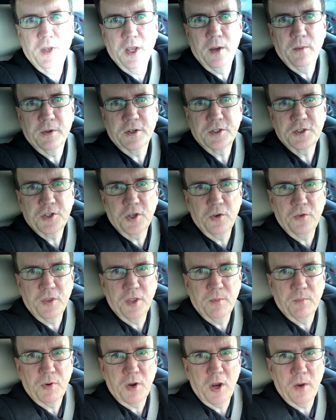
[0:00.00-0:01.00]
be able to show
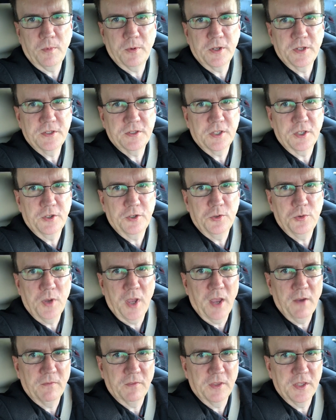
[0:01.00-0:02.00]
them properties that you
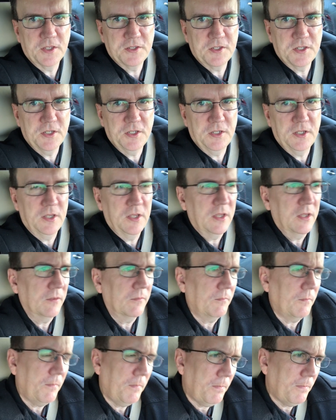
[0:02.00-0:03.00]
have listed
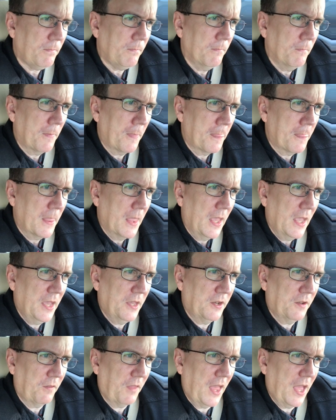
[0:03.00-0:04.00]

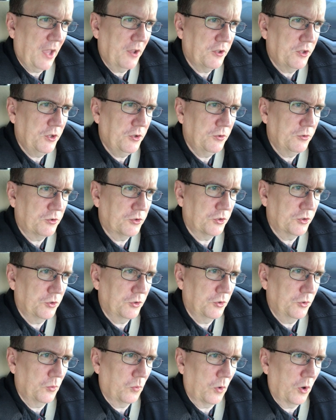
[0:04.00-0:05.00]
and allow you
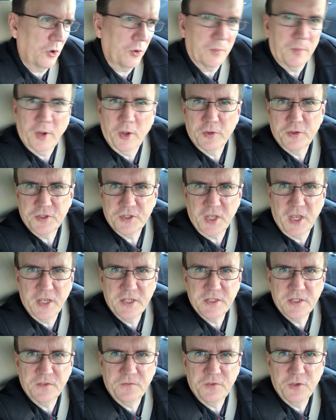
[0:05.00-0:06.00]
to work both
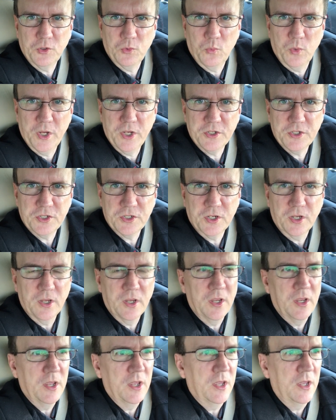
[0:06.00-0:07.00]
sides if you wish,
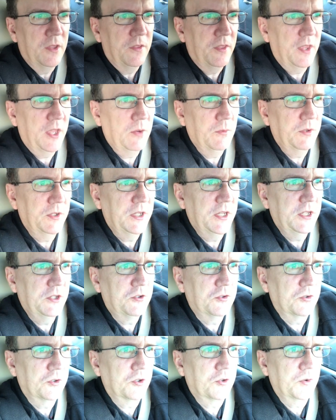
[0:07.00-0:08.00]
they would need
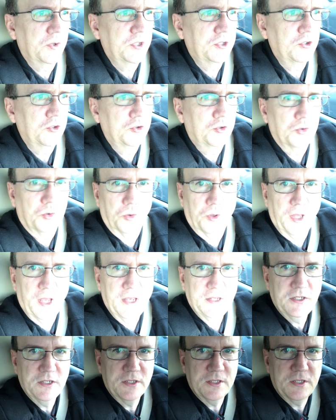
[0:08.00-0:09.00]
to agree to dual
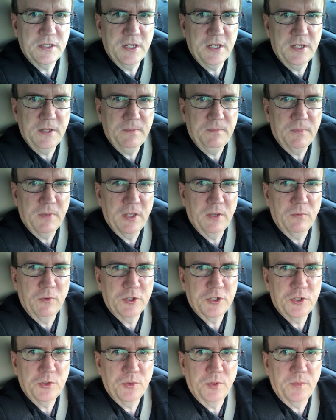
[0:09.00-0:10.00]
agency, in
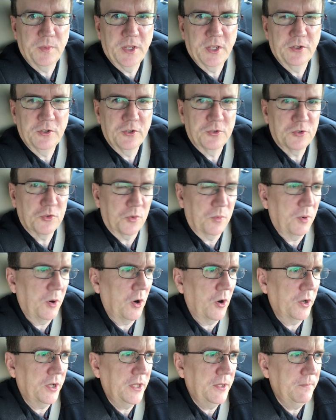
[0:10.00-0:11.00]
which you would be a neutral
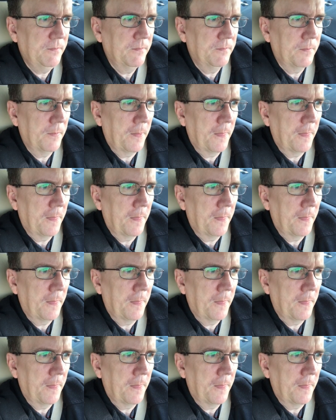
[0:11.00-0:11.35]
party.